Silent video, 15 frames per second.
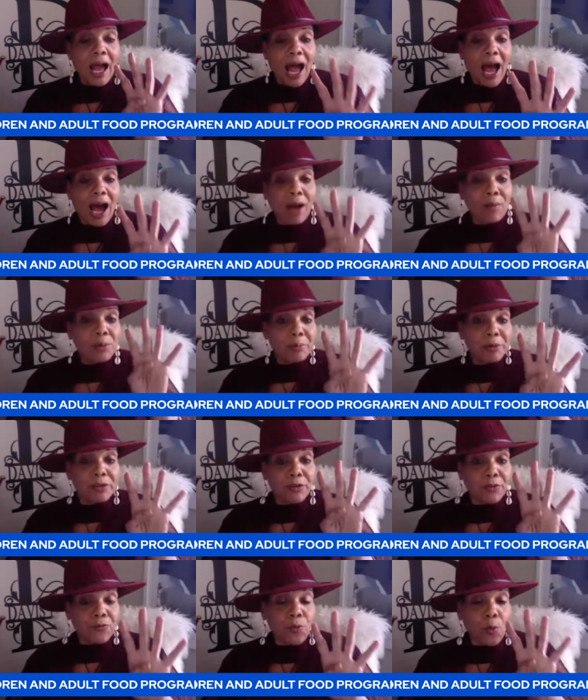I would put
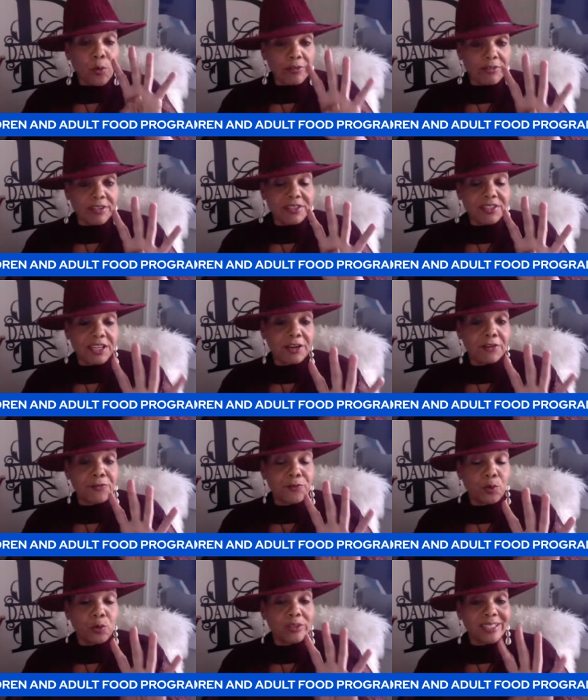the four that's there
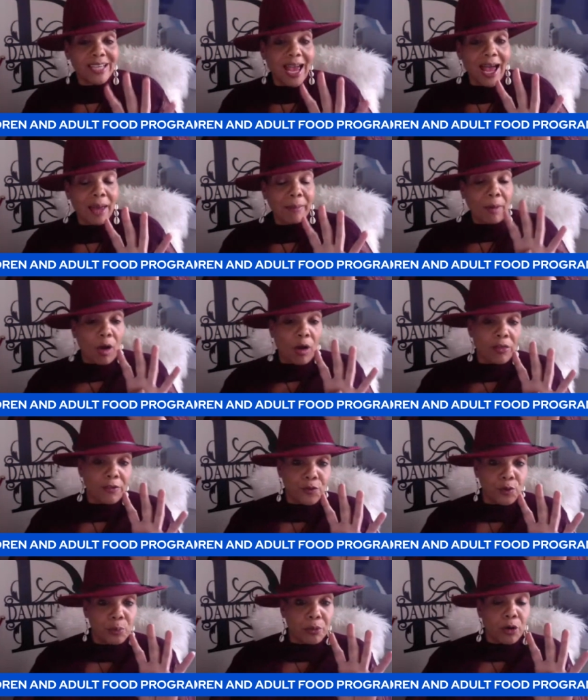full time on the
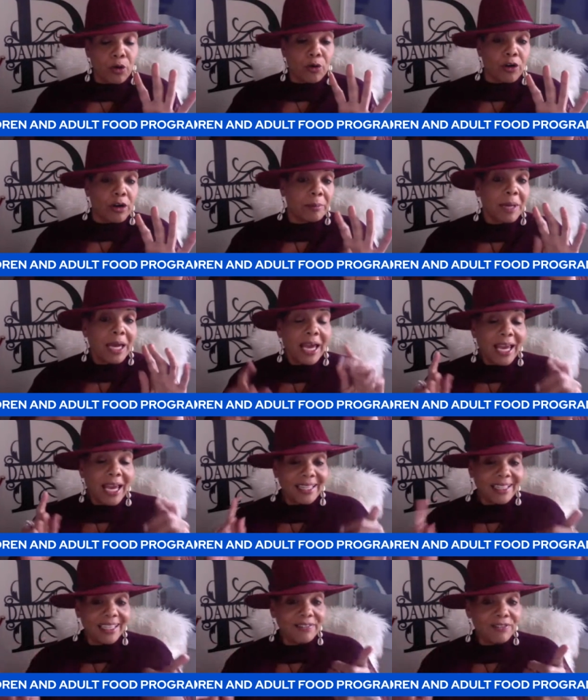food program and
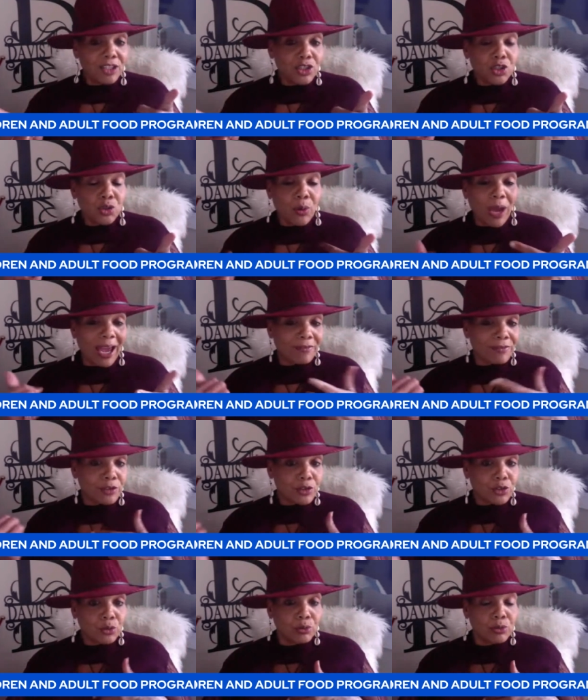leave the two after
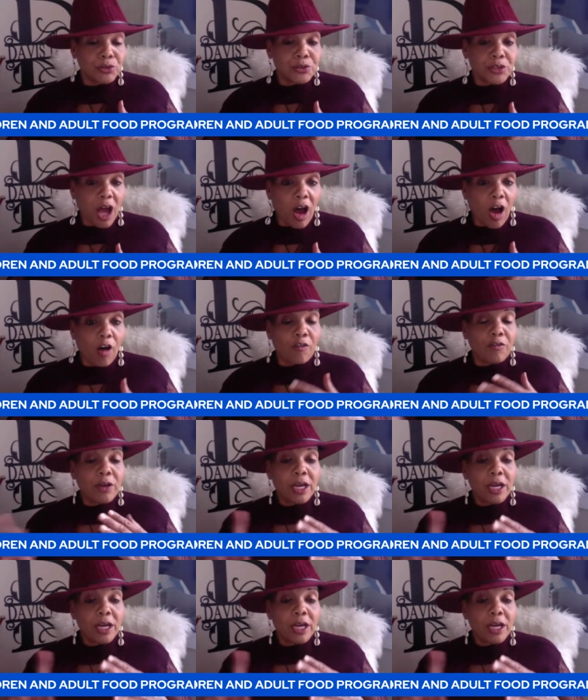schoolers off